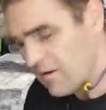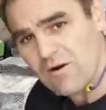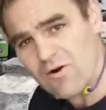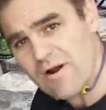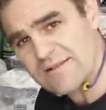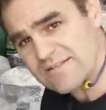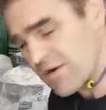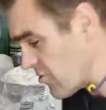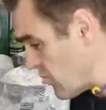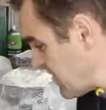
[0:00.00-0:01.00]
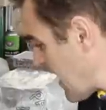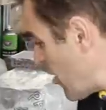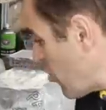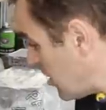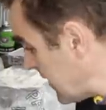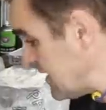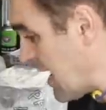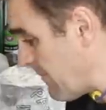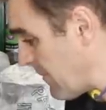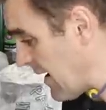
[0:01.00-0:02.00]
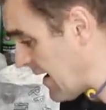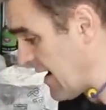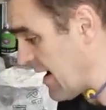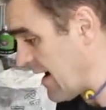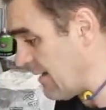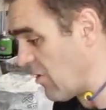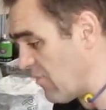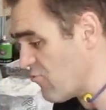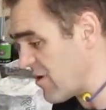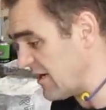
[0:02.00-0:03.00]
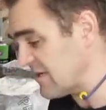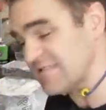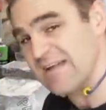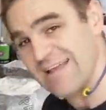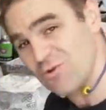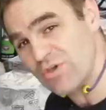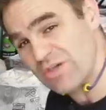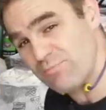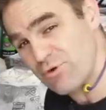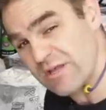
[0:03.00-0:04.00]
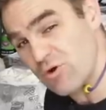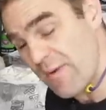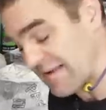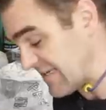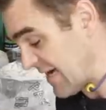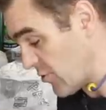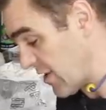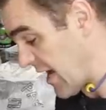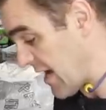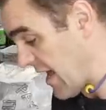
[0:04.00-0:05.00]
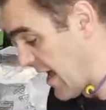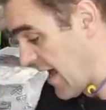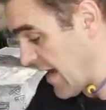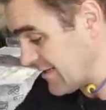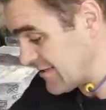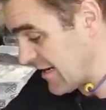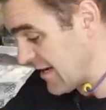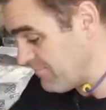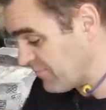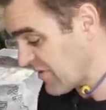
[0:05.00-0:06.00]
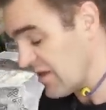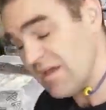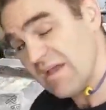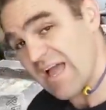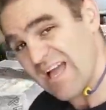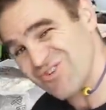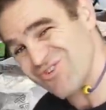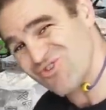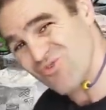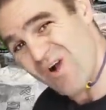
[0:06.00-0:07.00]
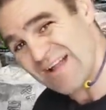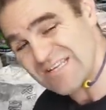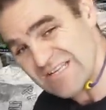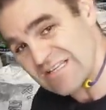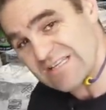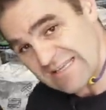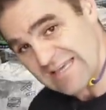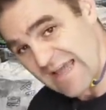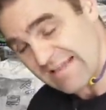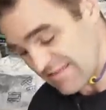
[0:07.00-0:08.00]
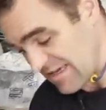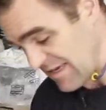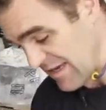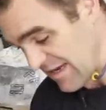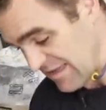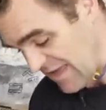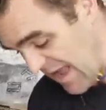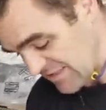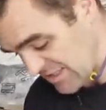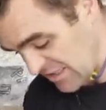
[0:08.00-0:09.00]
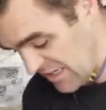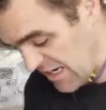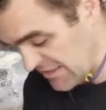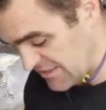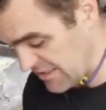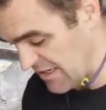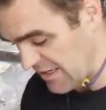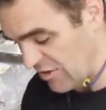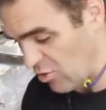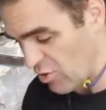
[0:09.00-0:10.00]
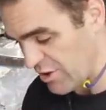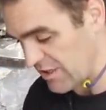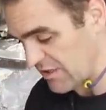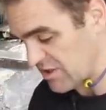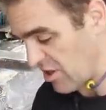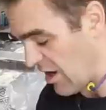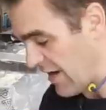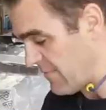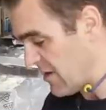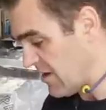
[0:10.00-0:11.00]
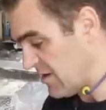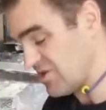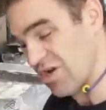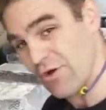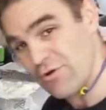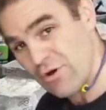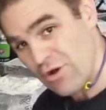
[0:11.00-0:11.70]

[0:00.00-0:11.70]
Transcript: All right, so with that all cleaned up, I'm ready to start looking at putting it all back together again, and as usual, I didn't get the gasket kit ordered in time, so